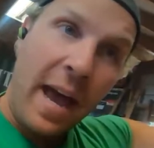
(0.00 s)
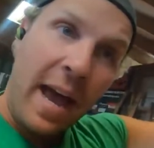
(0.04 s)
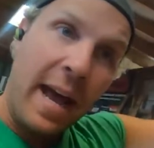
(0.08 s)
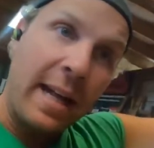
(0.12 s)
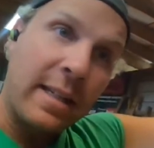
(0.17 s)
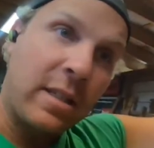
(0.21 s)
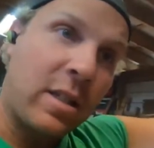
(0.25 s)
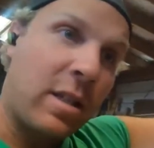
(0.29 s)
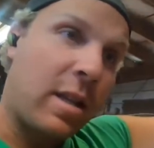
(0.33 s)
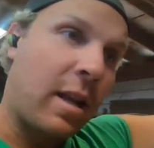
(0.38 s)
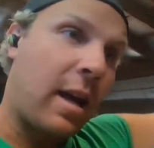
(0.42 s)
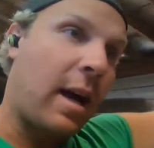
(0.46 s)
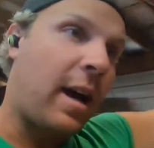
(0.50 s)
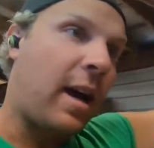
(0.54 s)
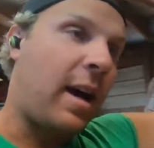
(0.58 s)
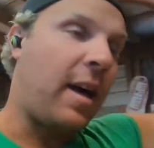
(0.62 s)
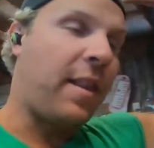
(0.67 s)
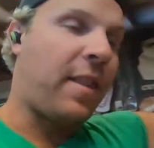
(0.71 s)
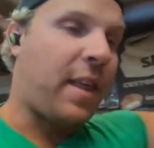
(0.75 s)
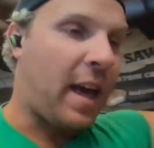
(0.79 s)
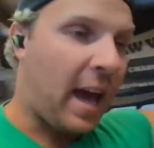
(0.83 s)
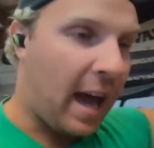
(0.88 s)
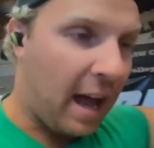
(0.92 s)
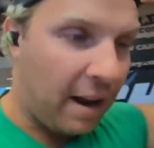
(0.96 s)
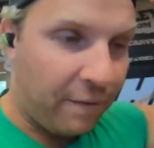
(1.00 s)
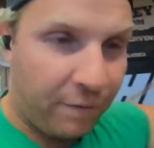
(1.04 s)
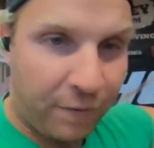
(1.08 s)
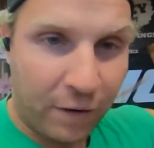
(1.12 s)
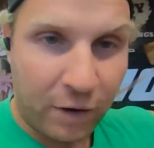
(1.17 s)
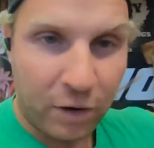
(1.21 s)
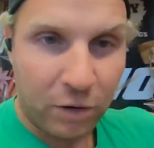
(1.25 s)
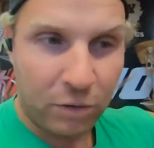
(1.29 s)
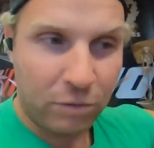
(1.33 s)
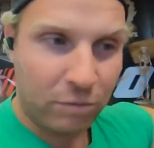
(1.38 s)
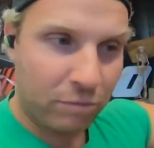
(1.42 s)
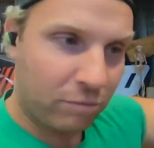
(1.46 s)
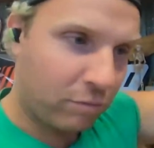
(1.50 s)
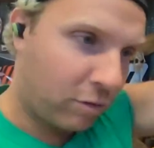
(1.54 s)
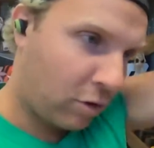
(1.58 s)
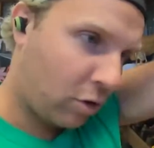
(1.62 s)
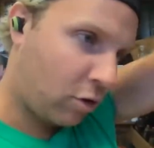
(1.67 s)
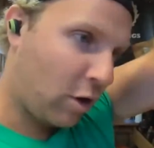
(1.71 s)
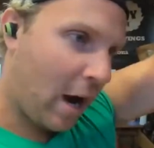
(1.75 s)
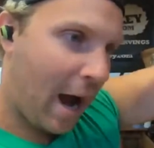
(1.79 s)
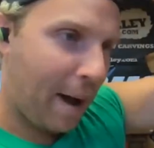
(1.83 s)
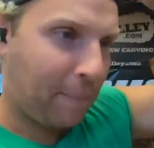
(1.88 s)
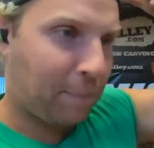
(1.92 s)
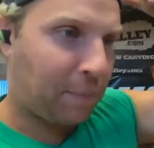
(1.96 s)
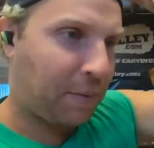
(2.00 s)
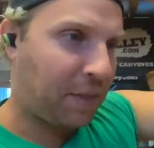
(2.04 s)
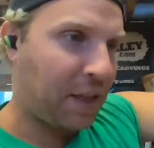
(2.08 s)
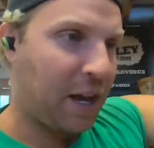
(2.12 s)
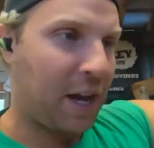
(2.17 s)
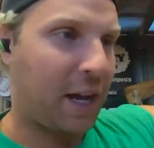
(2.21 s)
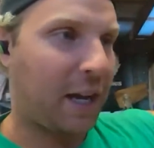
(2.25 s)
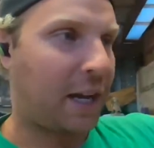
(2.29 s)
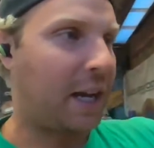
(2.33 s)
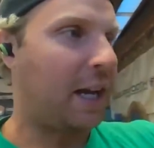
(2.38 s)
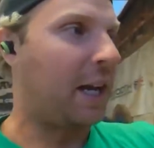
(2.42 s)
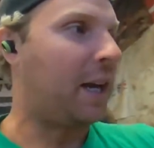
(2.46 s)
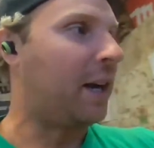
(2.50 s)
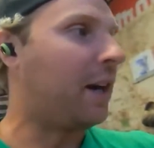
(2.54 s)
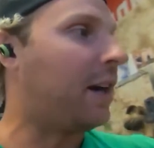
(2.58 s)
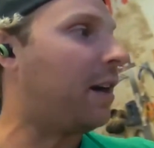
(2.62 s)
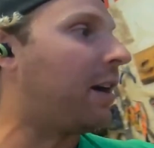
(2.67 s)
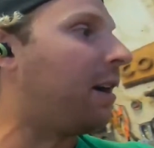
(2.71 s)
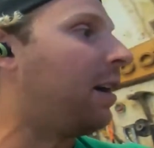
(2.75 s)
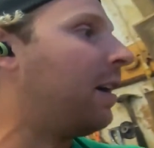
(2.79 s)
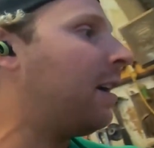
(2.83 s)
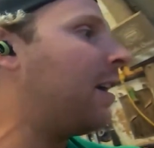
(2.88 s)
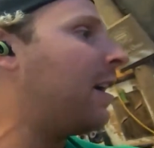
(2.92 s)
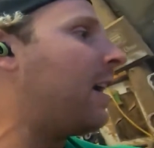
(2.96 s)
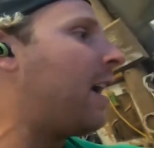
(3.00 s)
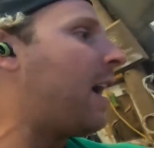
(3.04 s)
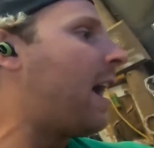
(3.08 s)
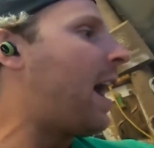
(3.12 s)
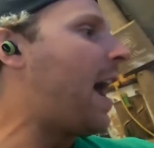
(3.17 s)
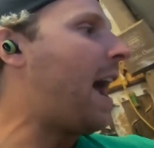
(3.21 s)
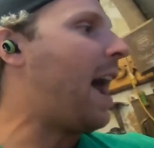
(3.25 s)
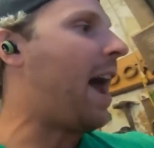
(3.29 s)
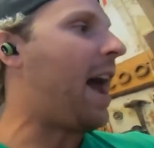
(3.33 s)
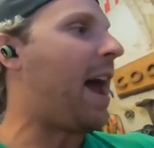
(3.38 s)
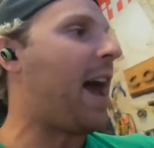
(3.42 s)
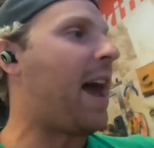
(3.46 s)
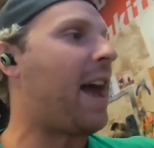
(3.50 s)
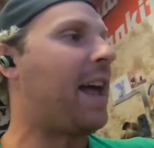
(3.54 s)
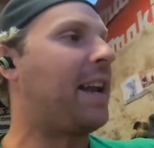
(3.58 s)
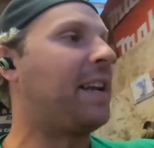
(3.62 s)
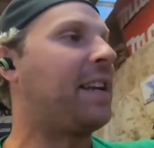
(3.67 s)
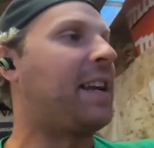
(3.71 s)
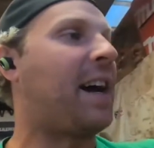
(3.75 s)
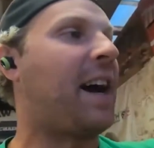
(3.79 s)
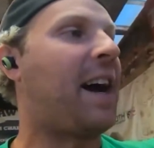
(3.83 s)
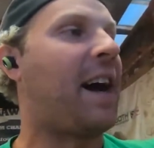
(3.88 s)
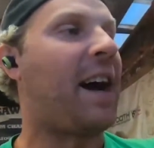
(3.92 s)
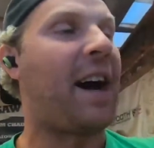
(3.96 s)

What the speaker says: headphone strap thing here, and